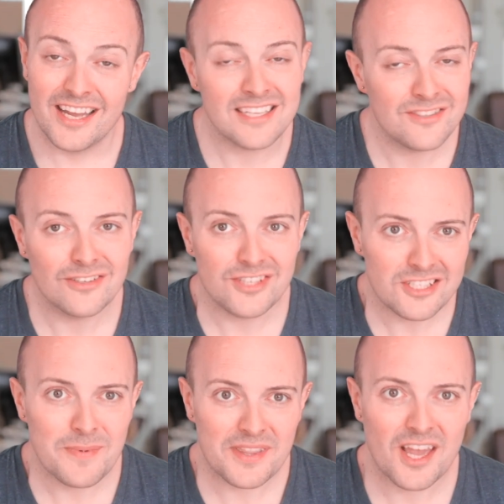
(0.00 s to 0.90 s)
It's not
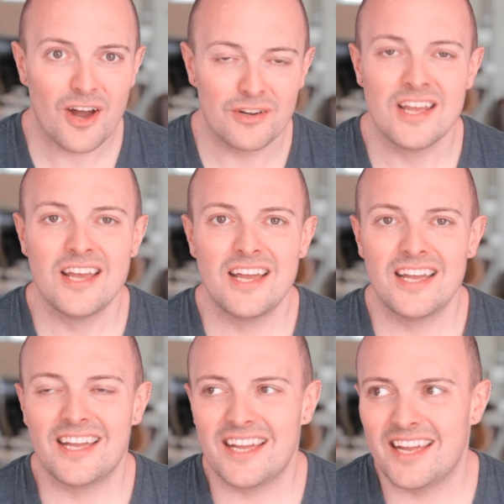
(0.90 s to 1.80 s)
just about the code.
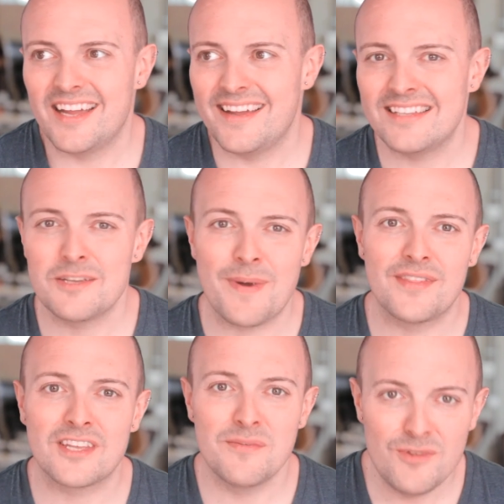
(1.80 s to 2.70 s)
It's about
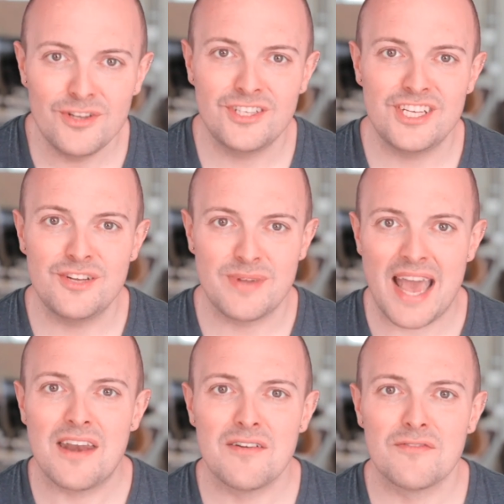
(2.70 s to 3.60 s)
the community you
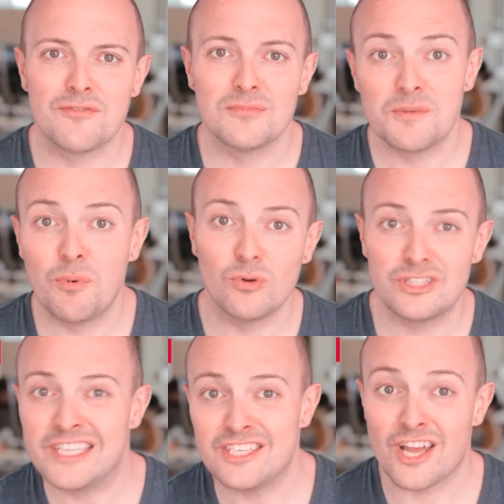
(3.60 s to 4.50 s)
get from
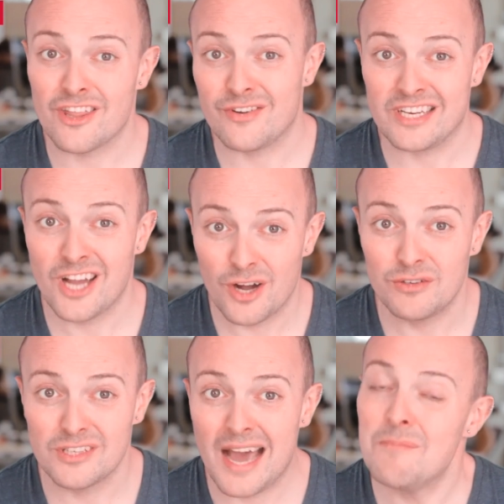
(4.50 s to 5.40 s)
supporting each other in
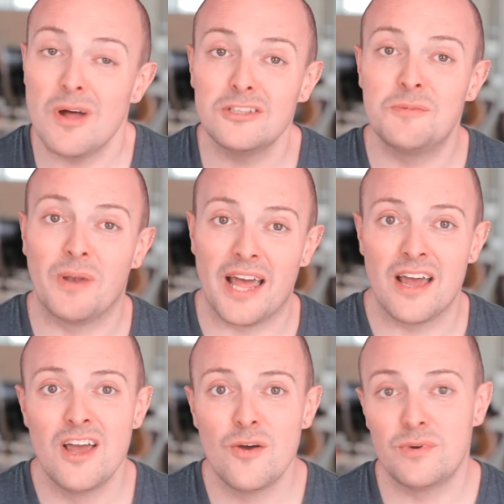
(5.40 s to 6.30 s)
code. And multiplayer
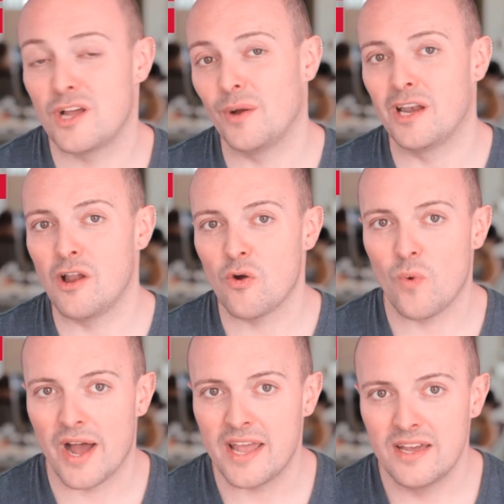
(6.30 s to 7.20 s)
would go a long
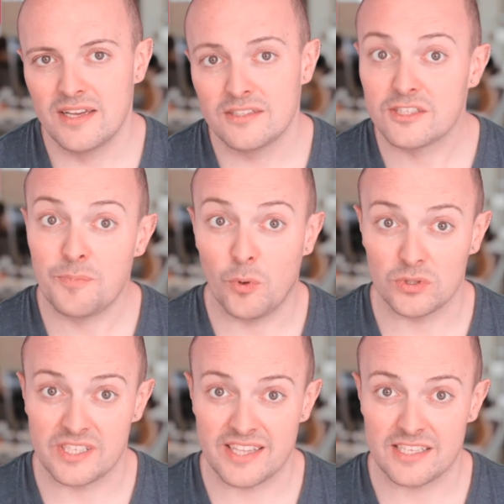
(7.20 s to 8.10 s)
way to
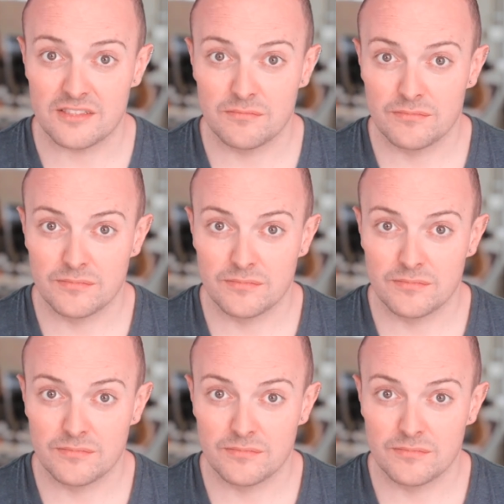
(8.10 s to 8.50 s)
supporting this.